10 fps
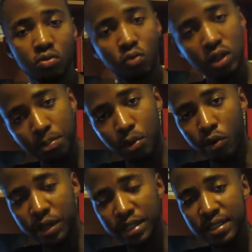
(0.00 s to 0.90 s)
with the
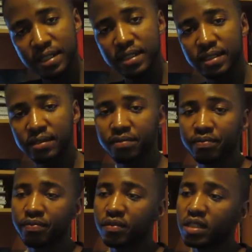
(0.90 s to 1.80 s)
boys,
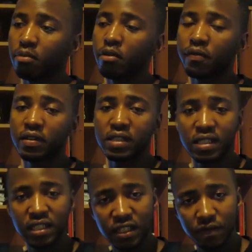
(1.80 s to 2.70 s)
some of your friends are
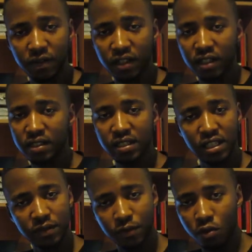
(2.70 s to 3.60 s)
6 feet,
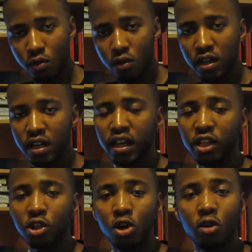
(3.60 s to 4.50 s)
6'4",
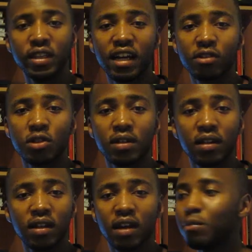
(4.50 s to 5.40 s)
and you're going out to the
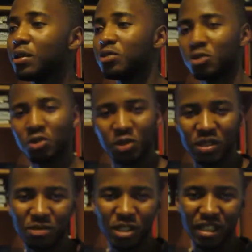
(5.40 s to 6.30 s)
club to talk to
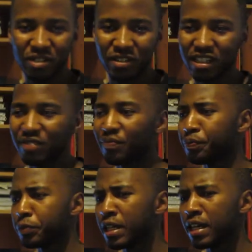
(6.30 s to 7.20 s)
some chicks, right?
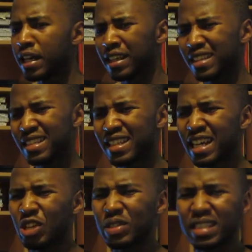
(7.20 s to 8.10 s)
And let's say
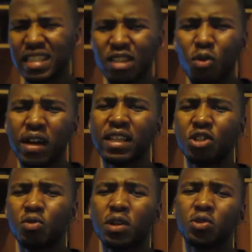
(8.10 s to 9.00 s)
you see one
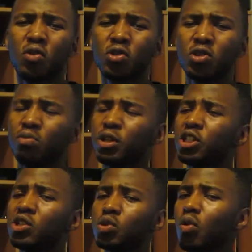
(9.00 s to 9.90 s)
that you want to talk to, but
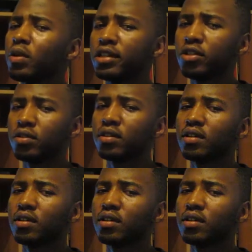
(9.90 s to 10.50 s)
she's taller than you,